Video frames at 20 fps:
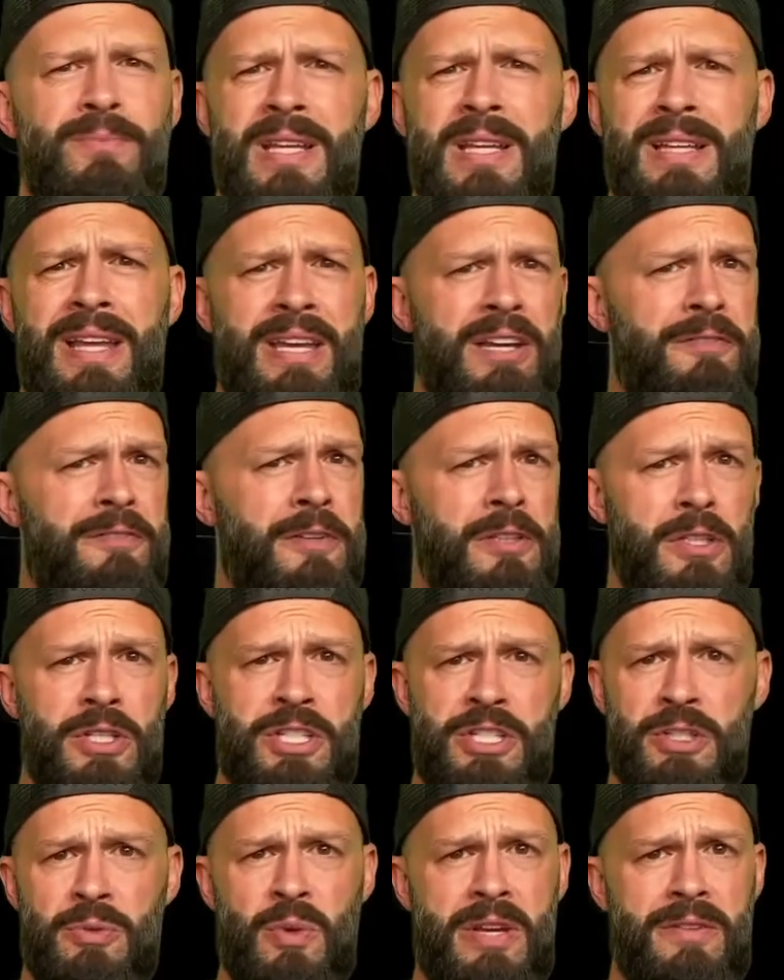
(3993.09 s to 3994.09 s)
Like if
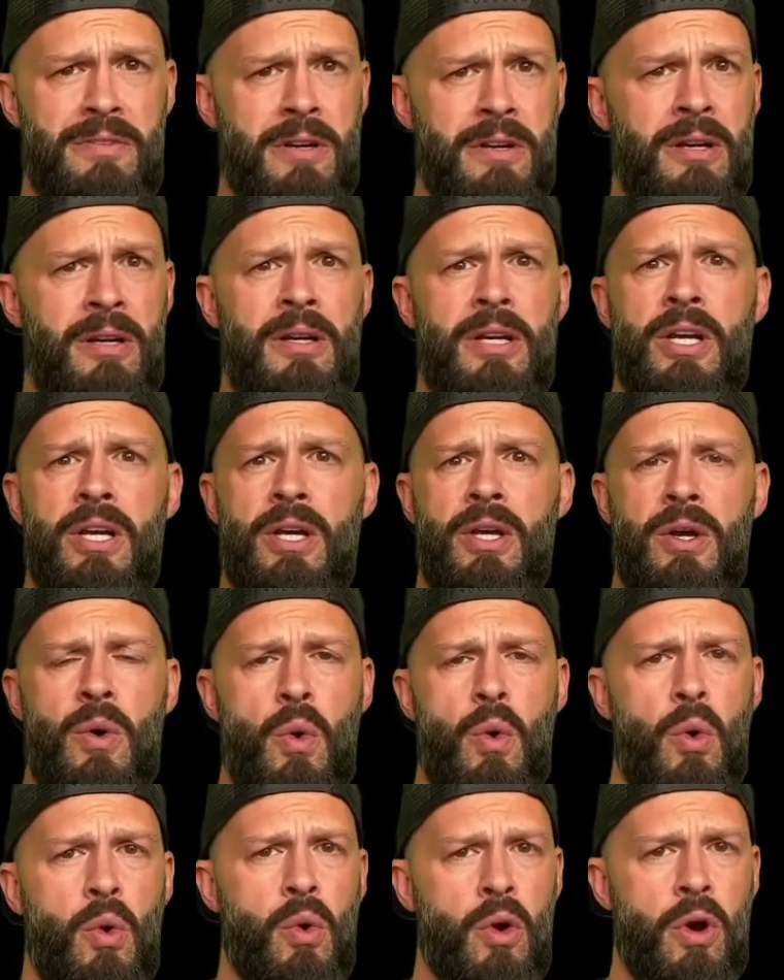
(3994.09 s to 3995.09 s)
Illusion Weaver
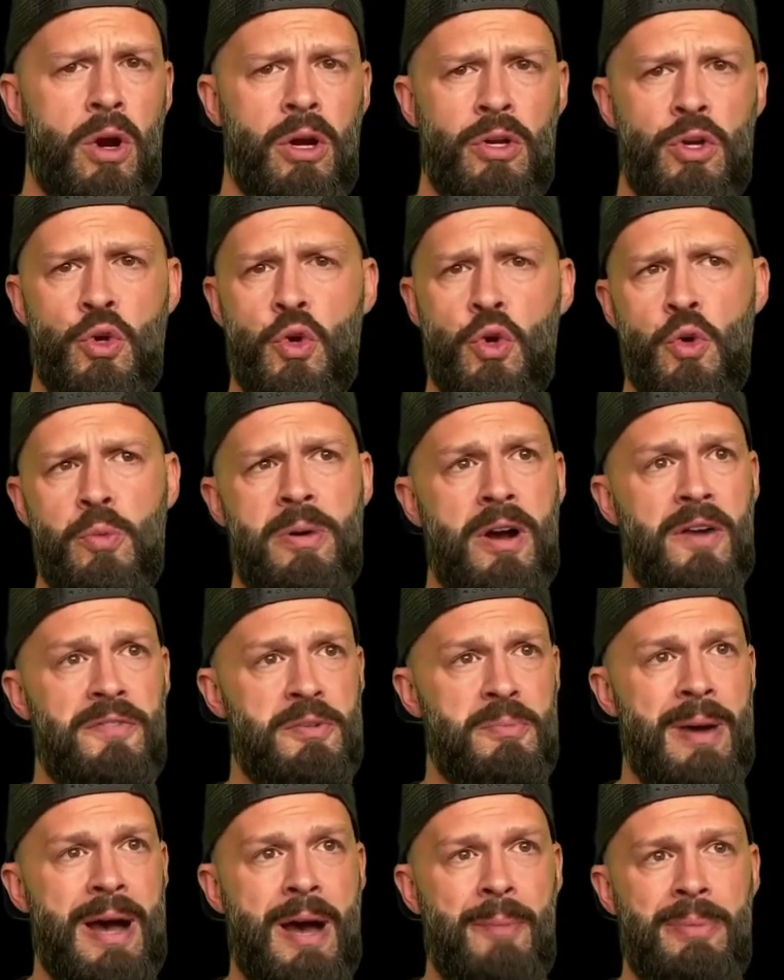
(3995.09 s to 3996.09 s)
or Cuckoo Puffs
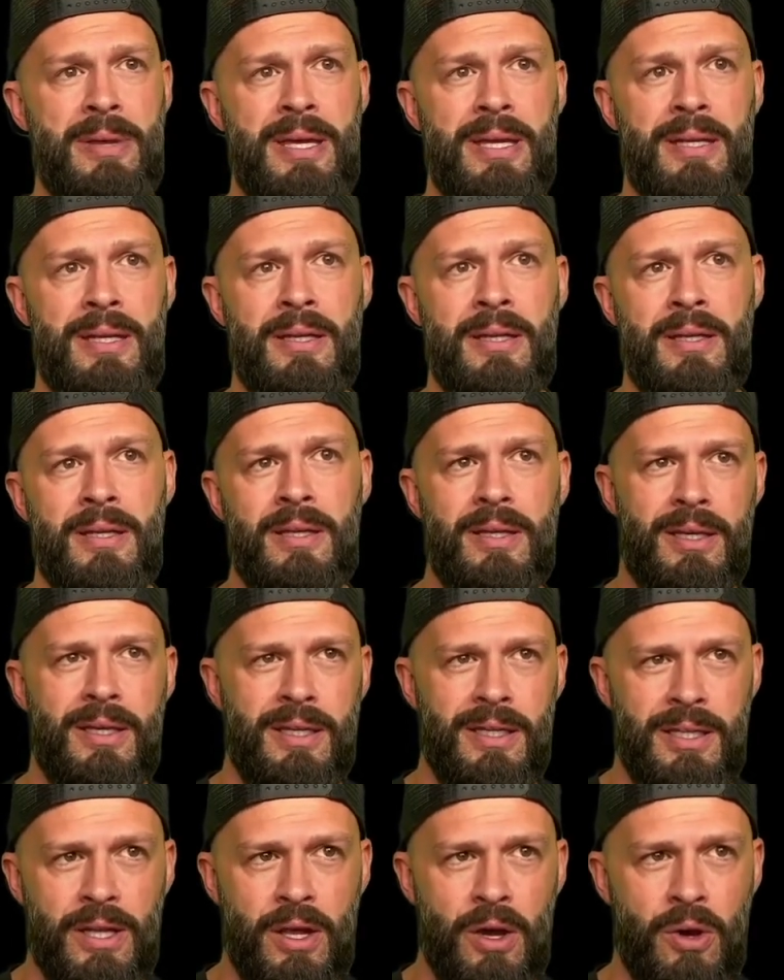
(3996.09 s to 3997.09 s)
pop in,
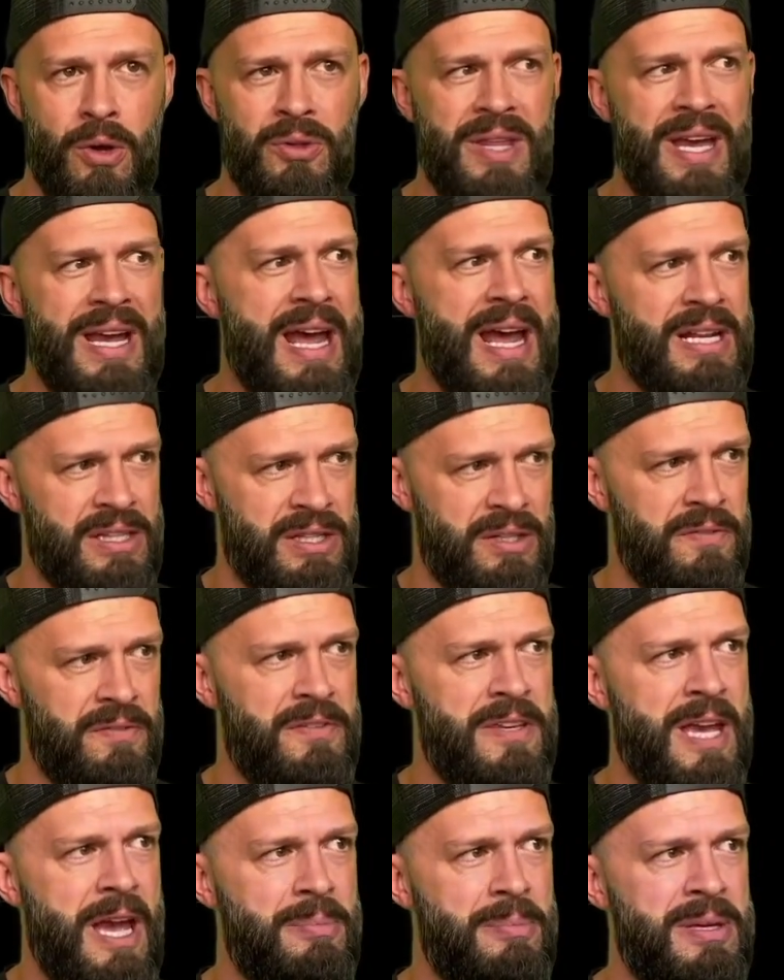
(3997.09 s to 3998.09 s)
you know, they got a little
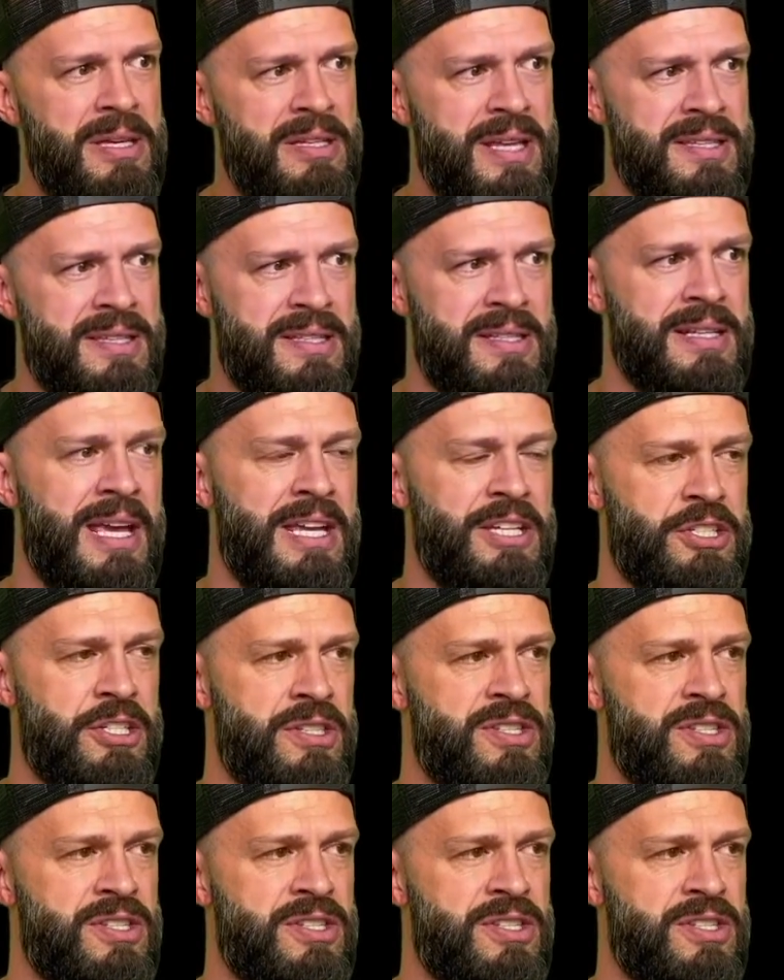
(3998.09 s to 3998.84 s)
VIP designation.